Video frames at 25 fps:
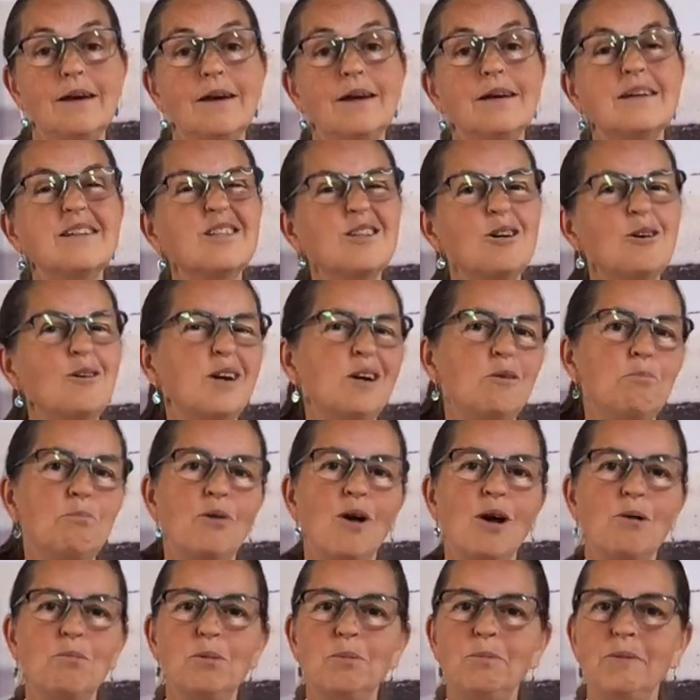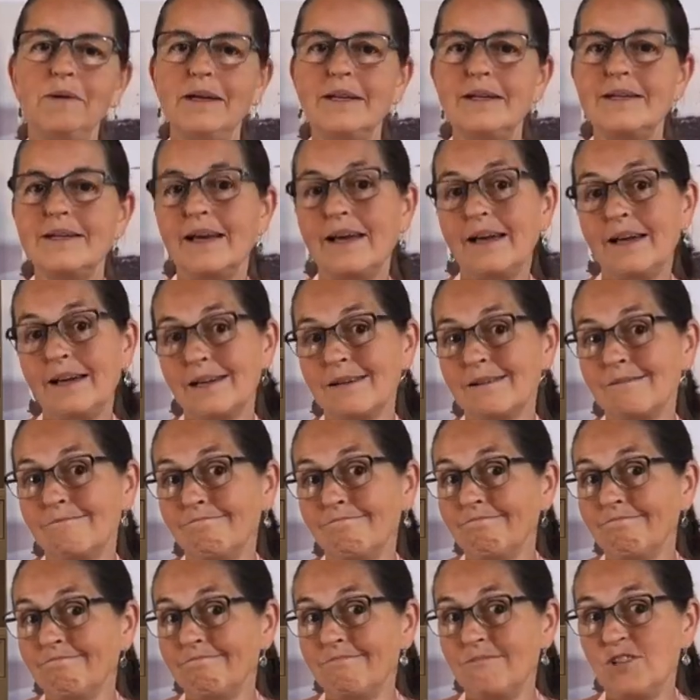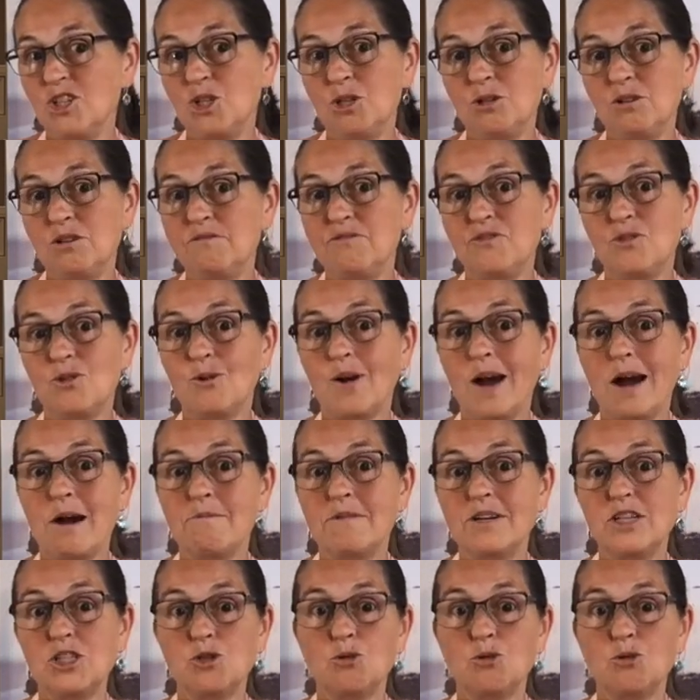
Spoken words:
So it'll probably take 2 to 4 hours,